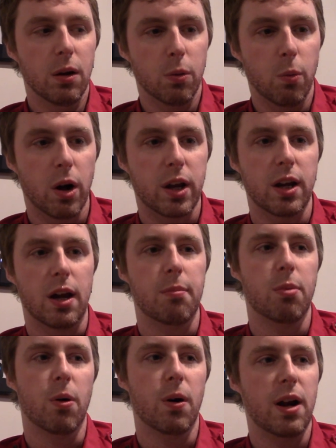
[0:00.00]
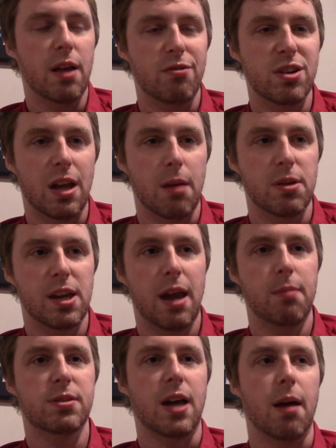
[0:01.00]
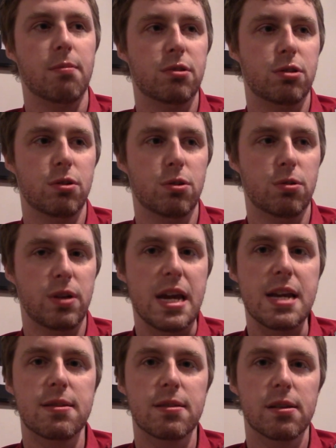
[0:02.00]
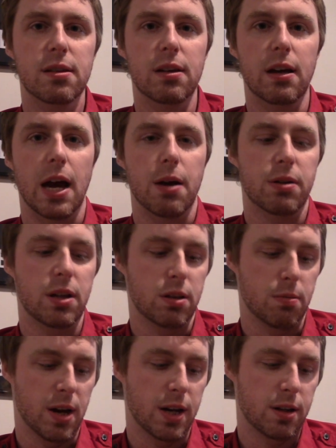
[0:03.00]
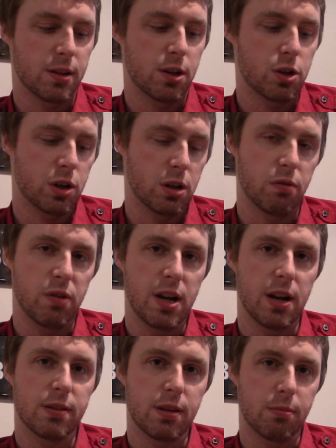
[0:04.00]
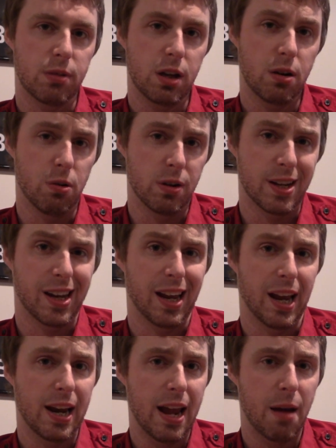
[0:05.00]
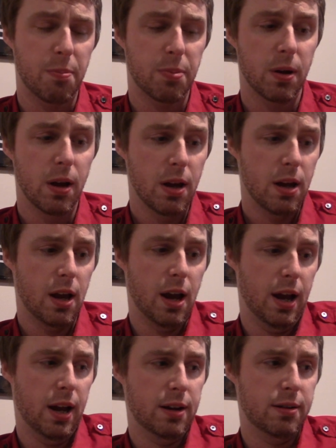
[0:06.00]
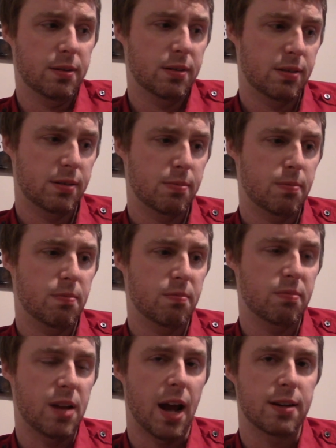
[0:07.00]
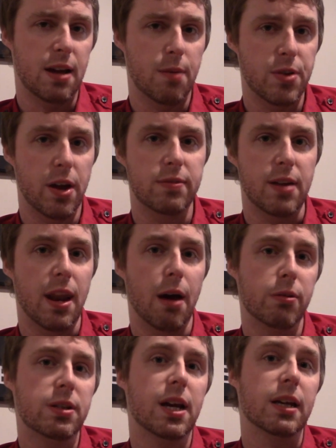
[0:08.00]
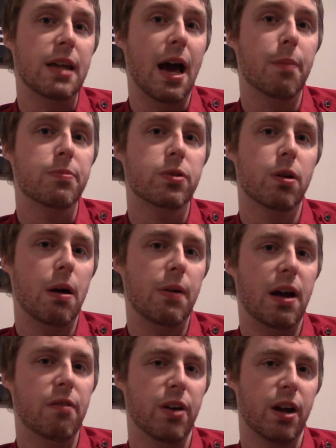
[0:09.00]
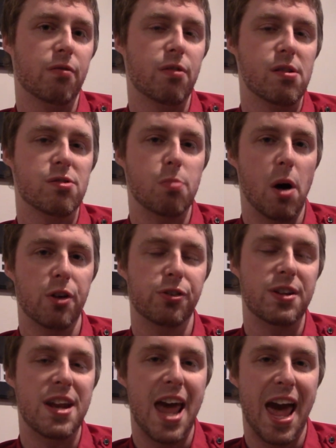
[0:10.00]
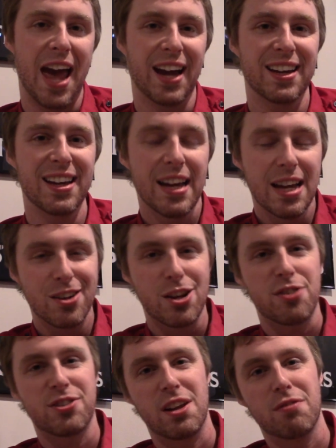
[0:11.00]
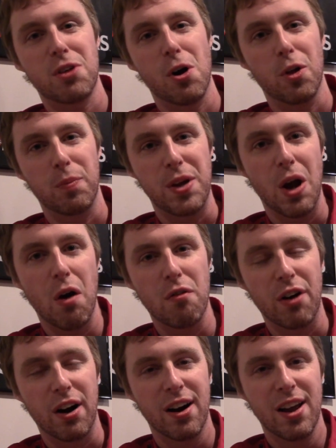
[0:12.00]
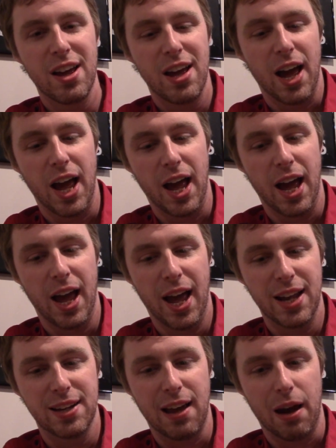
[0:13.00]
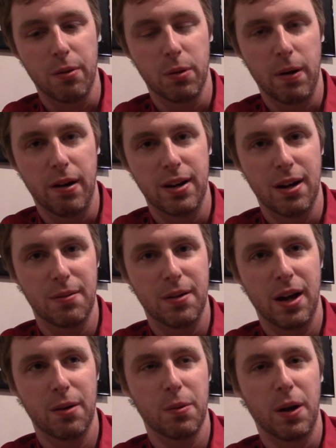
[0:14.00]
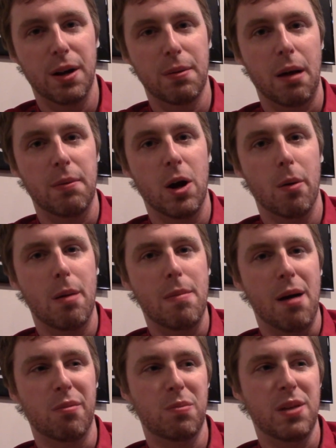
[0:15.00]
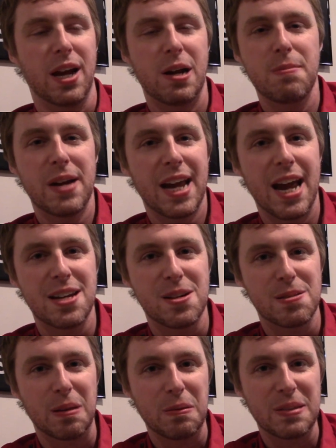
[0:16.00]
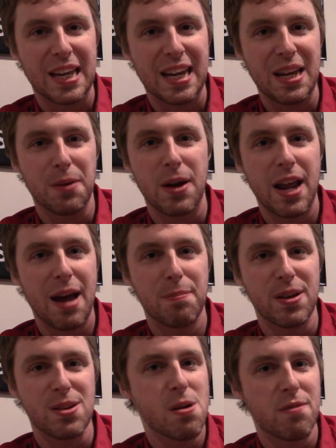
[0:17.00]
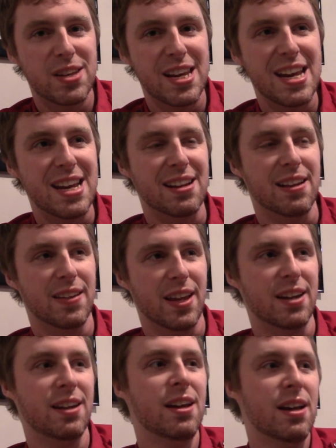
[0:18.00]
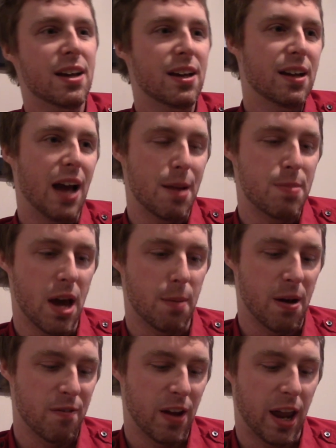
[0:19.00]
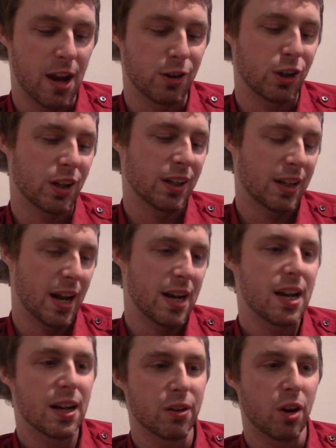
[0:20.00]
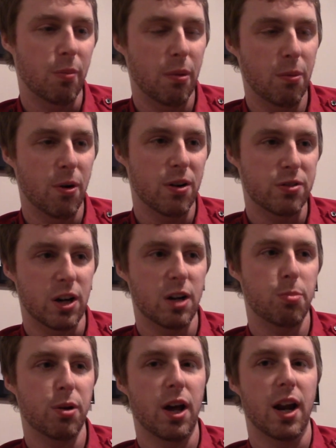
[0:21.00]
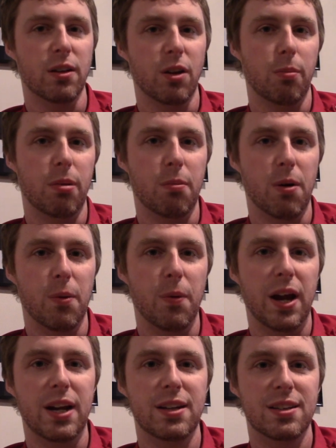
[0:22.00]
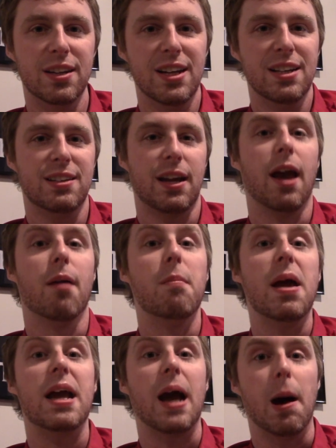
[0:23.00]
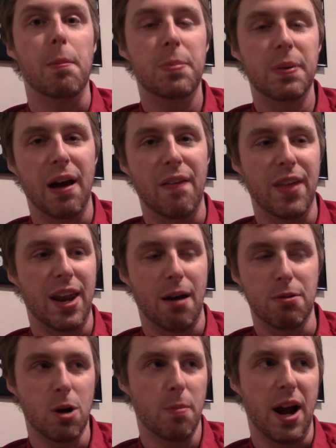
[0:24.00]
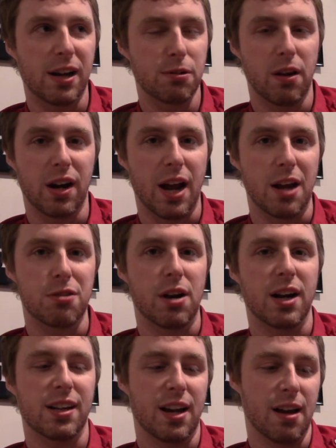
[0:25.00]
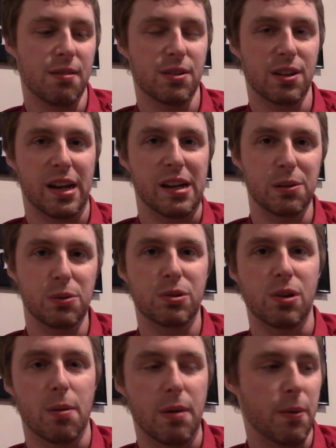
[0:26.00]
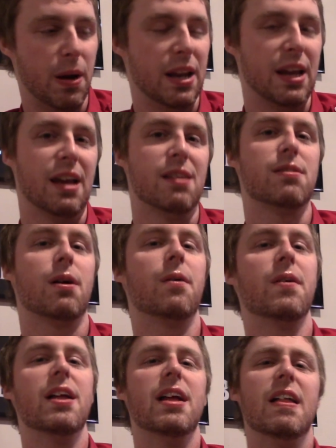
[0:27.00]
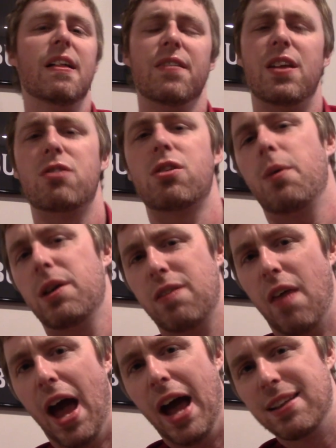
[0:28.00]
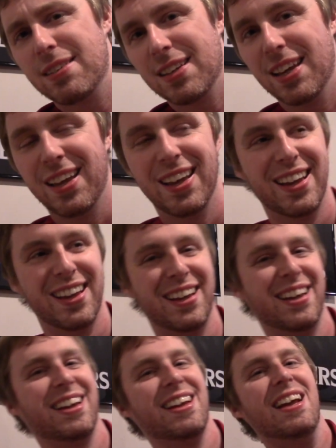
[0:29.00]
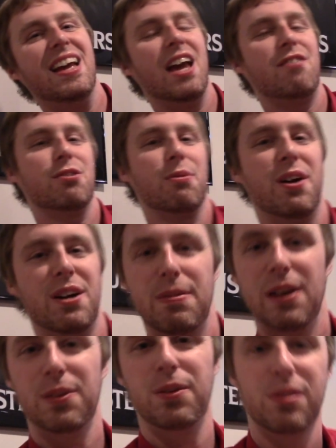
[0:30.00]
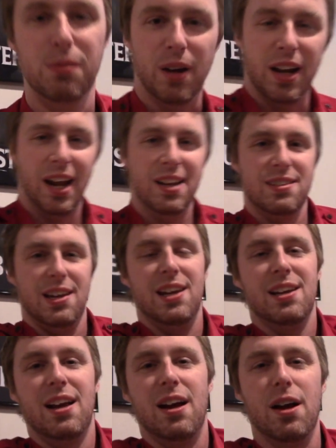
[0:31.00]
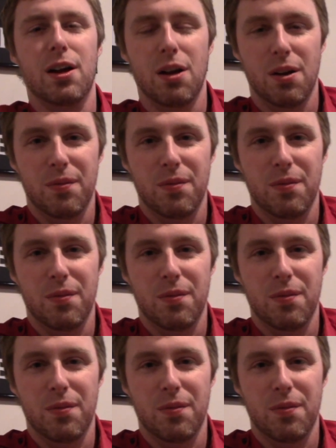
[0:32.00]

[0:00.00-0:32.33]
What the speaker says: working on board, every time it came time to eat, I would either make a decision of eating something or taking a nap, and 9 times out of 10 I would take a nap. So I would have like a very small snack, just enough to hold me over, and I would wind up coming home. My mom would be like, oh my god, you're so skinny, what happened, you have to eat. And then I'd be on my vacation and I'd eat a little bit more, start to put on a little bit more weight to kind of make up, and then I would go back to another contract and I would like lose all my weight again. So there's always that. If you're worried about losing weight, I'd say